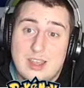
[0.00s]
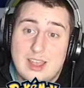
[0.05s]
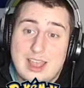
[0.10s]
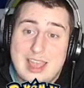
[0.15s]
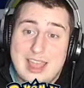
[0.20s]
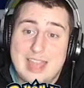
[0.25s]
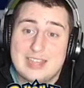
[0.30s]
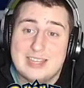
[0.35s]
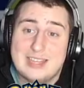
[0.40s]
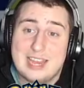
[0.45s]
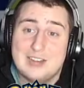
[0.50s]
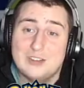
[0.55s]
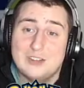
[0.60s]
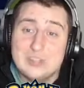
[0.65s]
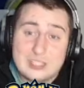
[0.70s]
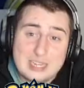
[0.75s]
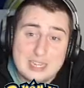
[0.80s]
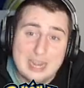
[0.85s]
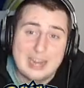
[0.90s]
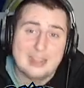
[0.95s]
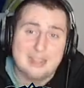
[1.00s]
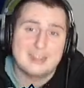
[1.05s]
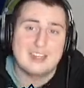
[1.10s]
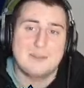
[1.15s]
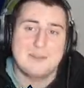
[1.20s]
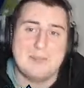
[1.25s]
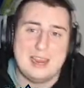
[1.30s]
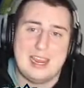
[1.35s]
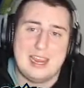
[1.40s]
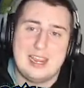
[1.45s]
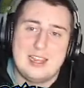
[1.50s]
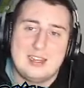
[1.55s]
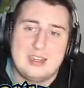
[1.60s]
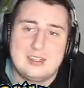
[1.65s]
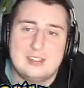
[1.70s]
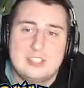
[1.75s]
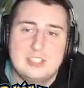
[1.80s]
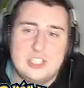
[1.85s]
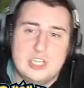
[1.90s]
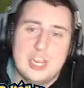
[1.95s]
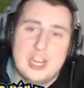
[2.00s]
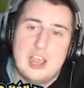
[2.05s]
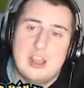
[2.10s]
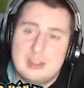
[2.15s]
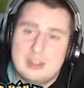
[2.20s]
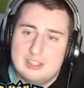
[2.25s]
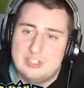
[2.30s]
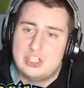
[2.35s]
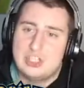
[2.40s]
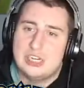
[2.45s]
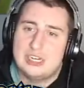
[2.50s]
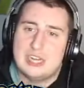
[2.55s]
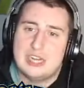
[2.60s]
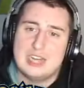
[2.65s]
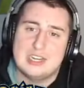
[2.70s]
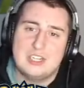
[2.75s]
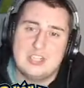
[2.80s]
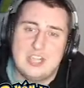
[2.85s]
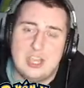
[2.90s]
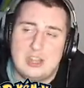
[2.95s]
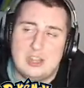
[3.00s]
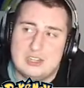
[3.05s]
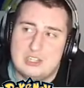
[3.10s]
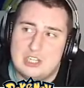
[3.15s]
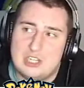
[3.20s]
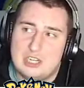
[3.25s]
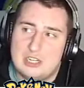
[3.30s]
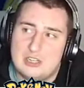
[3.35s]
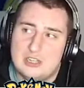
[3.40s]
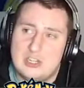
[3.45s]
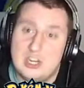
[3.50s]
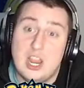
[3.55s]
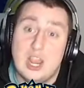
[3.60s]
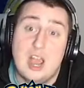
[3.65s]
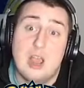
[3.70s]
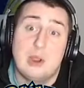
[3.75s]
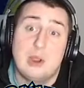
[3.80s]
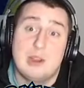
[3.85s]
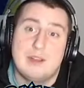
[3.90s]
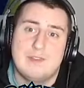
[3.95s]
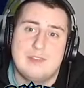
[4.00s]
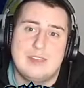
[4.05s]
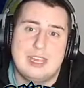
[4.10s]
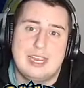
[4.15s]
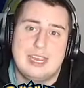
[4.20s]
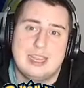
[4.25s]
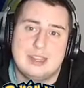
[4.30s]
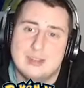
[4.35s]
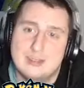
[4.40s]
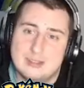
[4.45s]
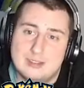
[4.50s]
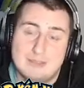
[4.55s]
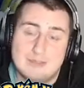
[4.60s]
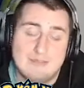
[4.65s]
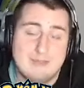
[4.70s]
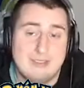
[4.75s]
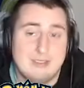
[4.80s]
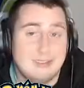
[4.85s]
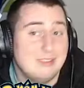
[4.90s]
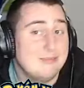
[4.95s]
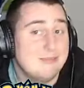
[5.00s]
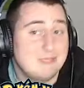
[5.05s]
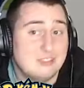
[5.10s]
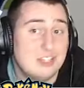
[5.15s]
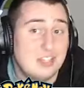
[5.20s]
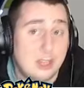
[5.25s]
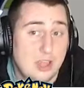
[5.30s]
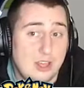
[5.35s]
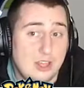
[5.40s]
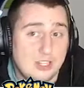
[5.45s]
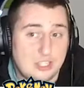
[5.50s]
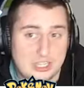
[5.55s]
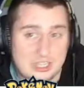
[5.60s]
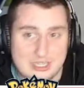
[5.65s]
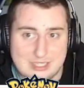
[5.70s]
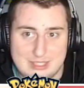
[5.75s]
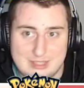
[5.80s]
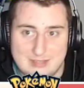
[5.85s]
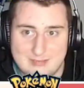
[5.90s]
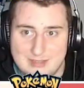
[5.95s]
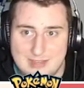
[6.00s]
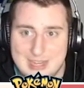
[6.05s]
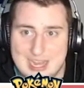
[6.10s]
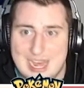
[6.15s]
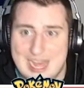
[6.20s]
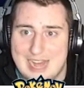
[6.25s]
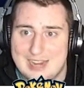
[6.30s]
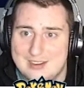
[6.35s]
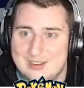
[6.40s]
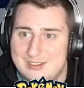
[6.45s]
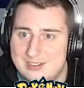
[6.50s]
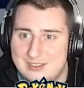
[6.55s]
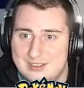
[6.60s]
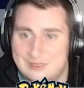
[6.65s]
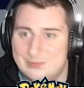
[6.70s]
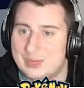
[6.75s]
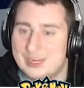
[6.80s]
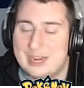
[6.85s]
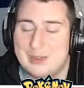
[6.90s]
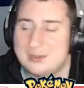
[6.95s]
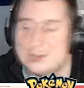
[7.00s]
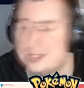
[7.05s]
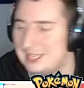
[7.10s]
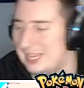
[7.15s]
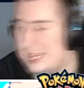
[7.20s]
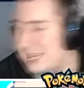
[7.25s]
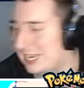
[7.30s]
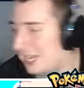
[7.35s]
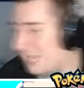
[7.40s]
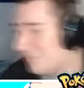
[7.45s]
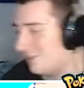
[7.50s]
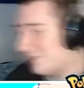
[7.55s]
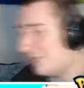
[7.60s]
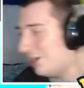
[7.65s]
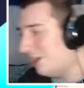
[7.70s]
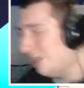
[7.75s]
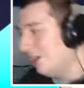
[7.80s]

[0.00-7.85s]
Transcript: it's interesting to me, geology, not geology, geography. Geology is not what I was thinking of at all.